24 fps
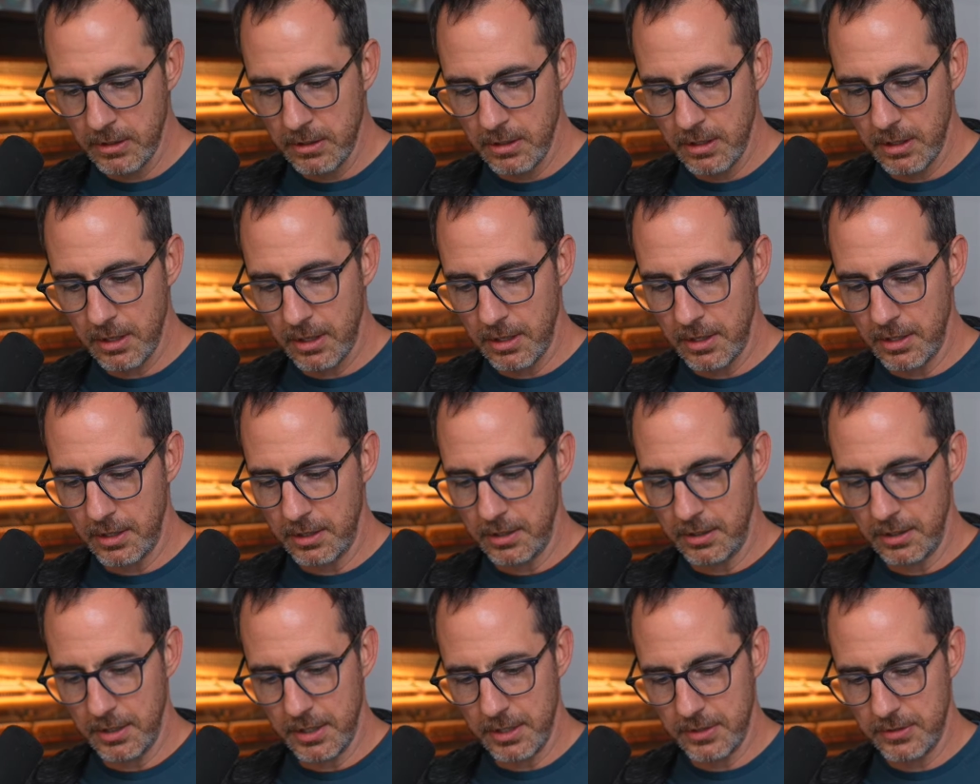
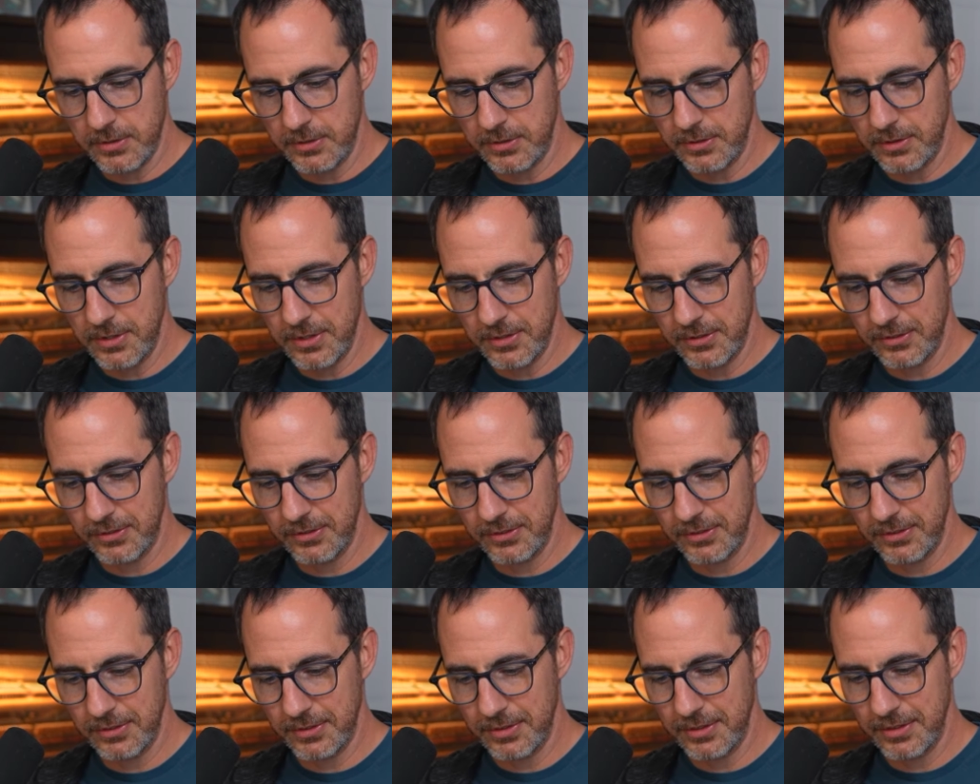it's
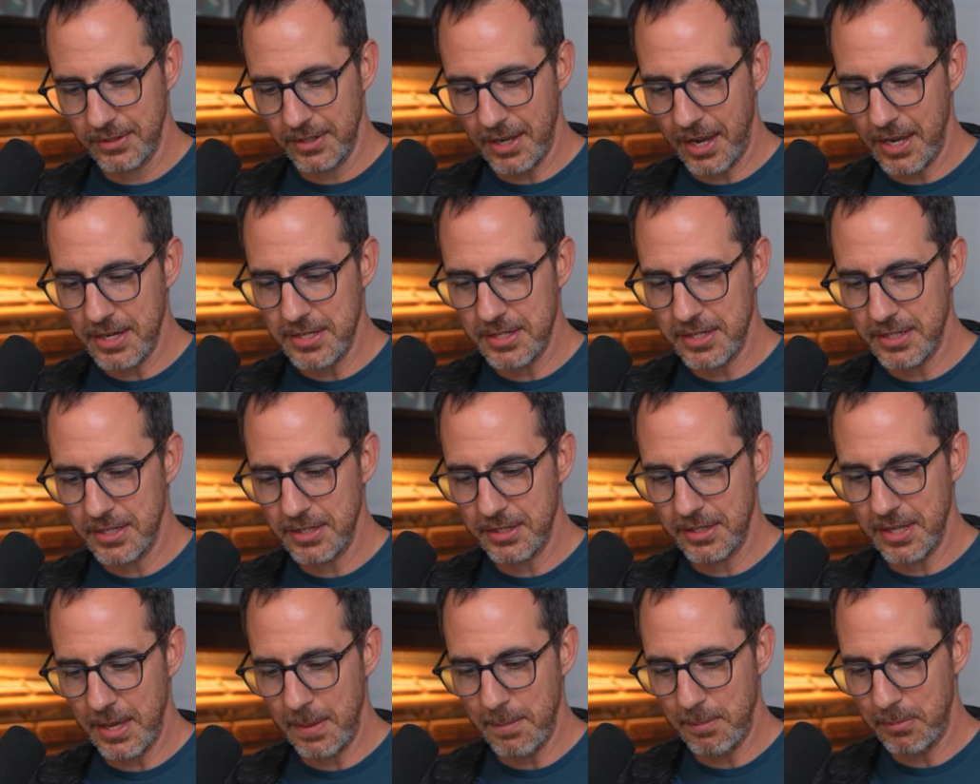this idea
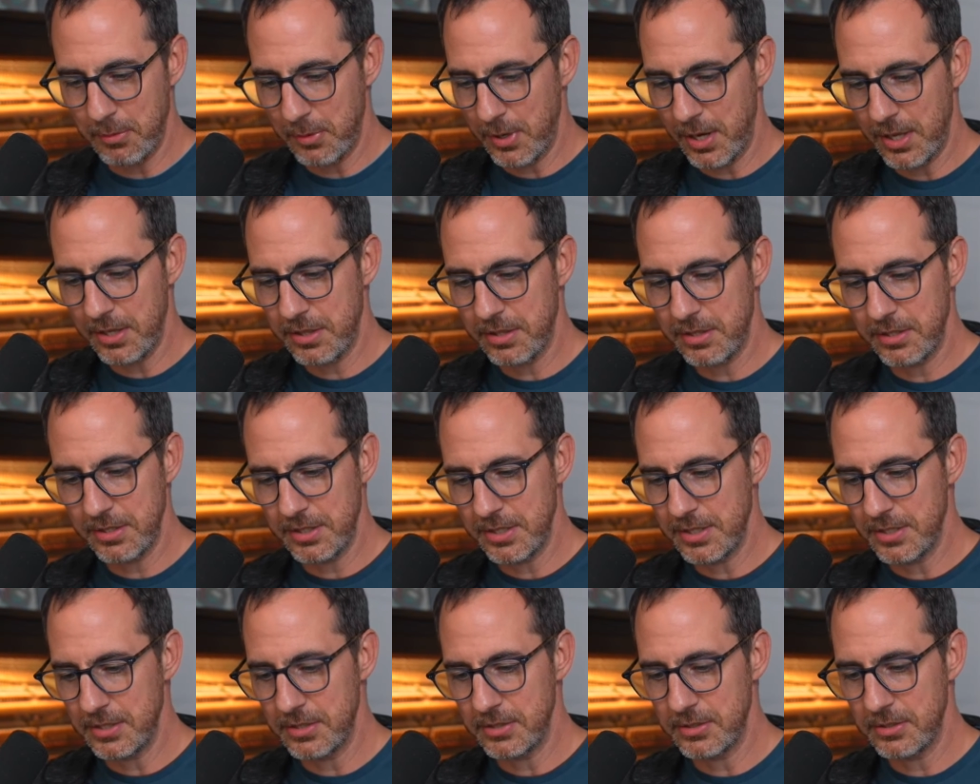that breath
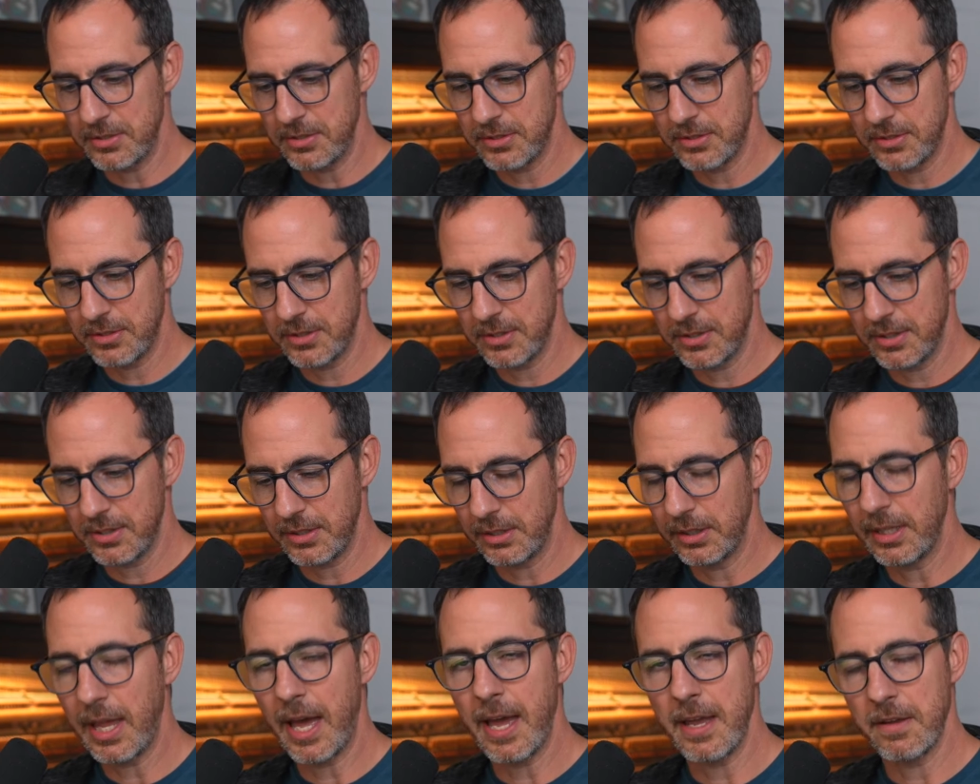is
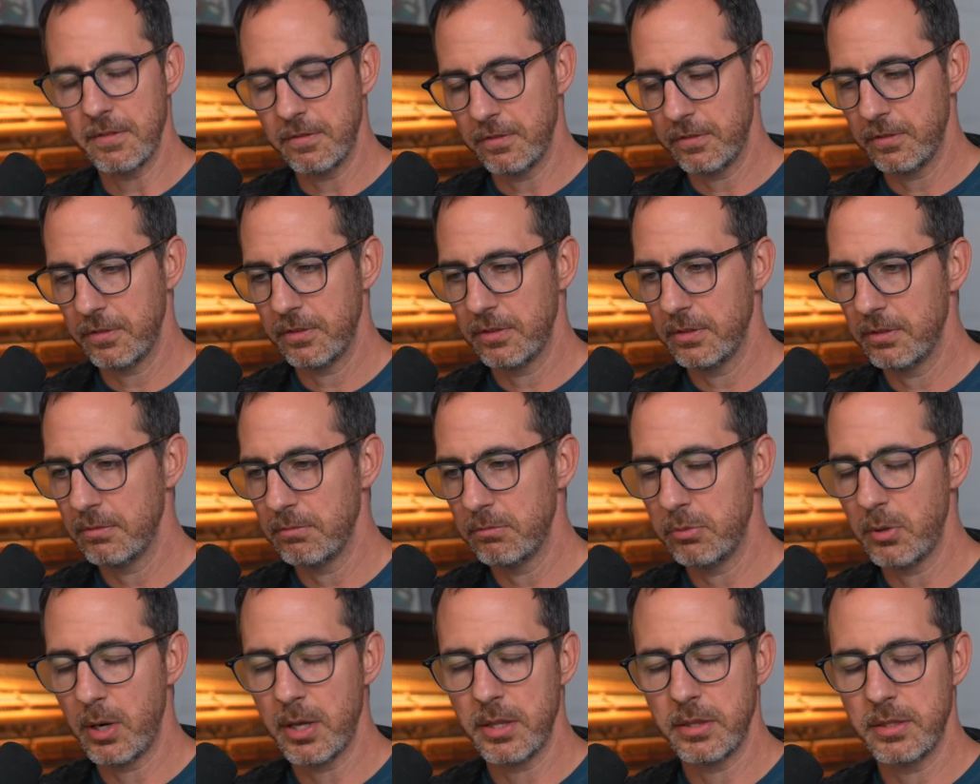life,
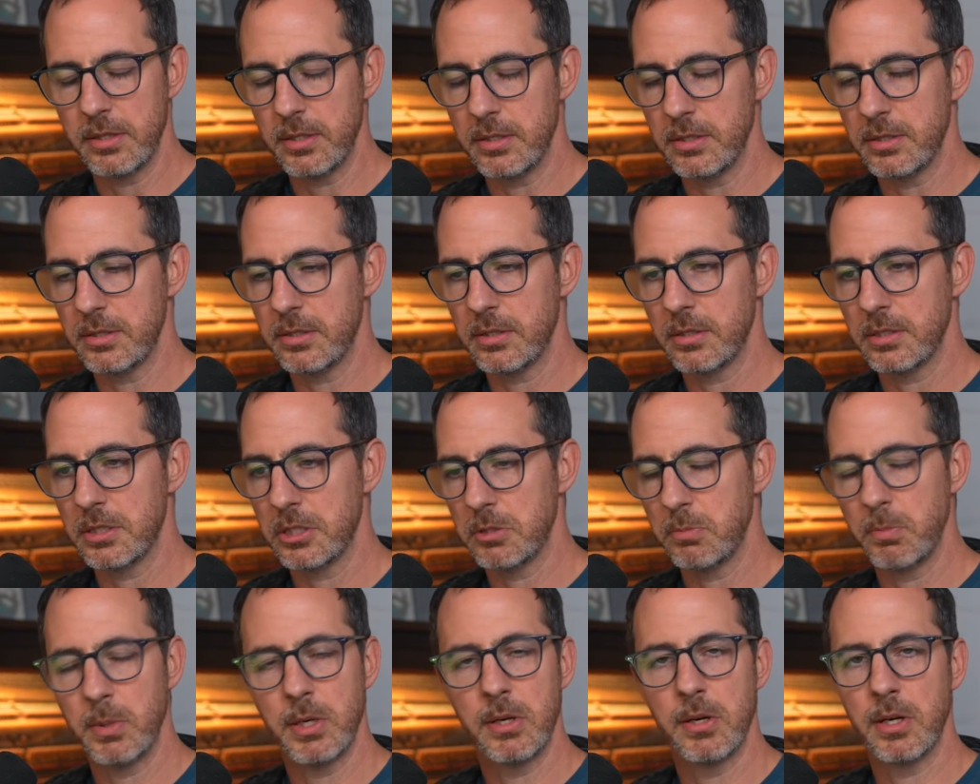breath is
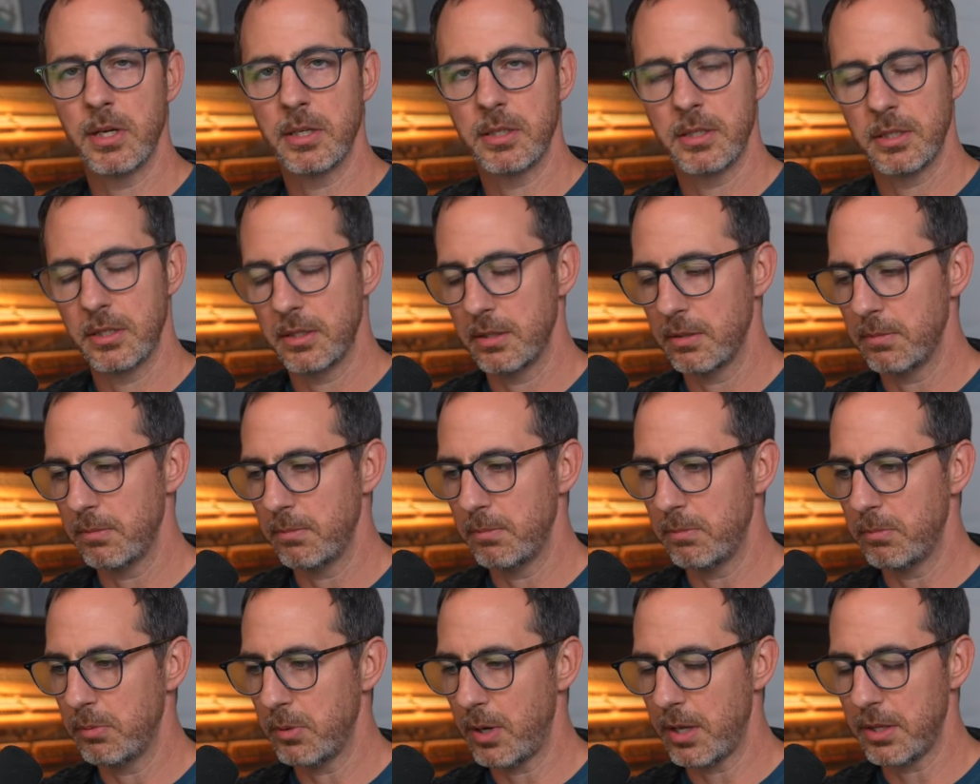spirit,
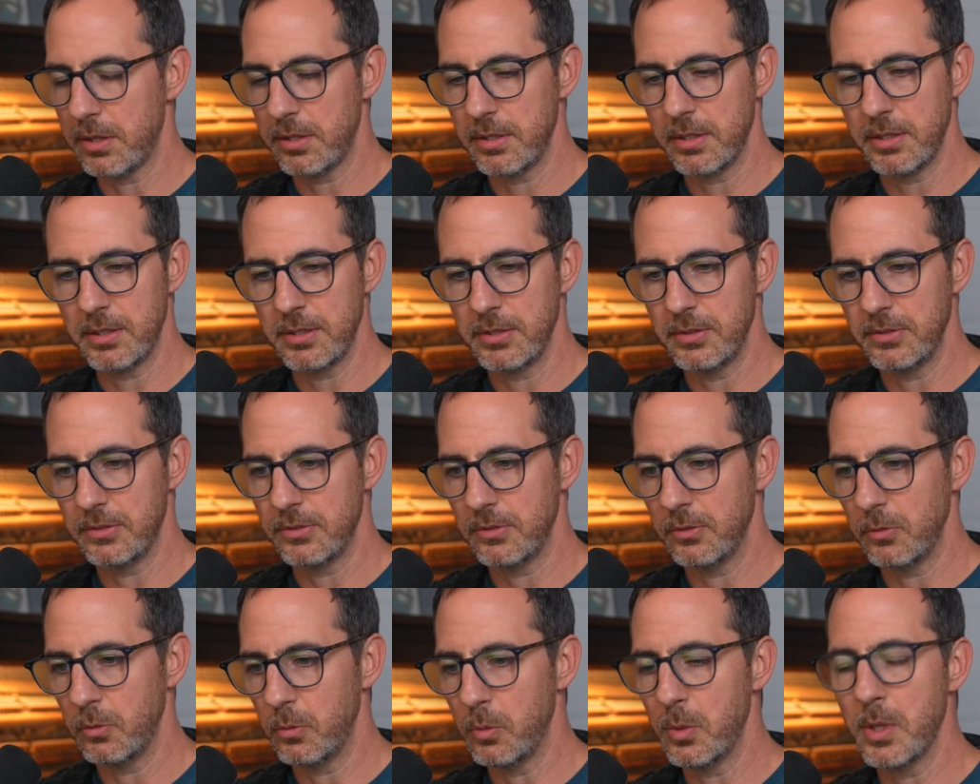breath is
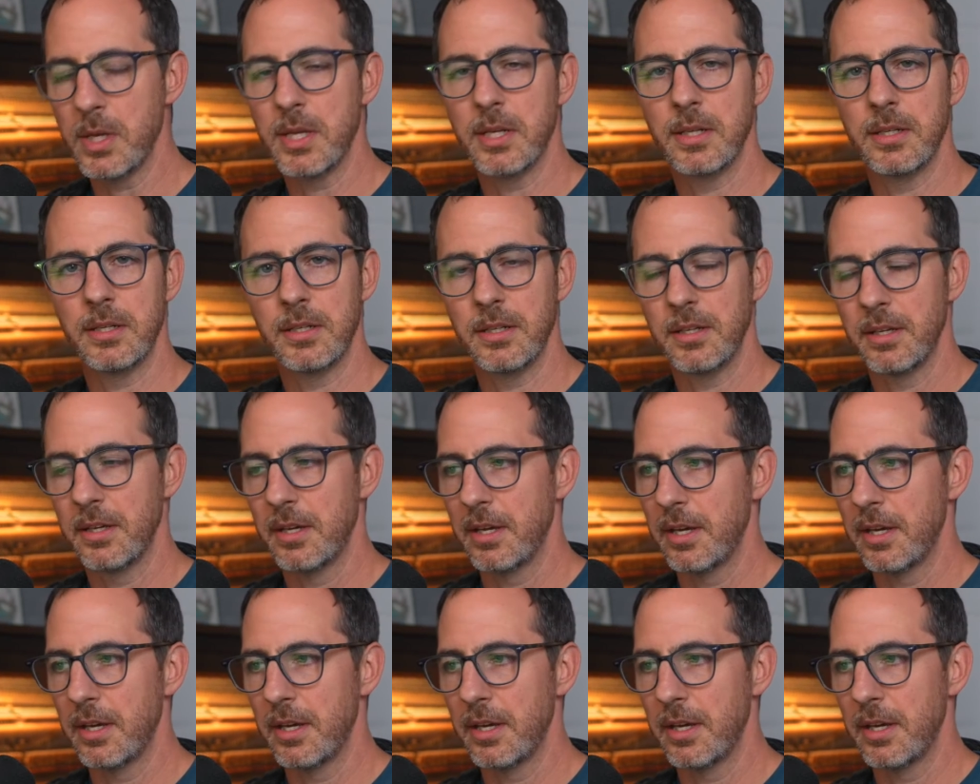wind.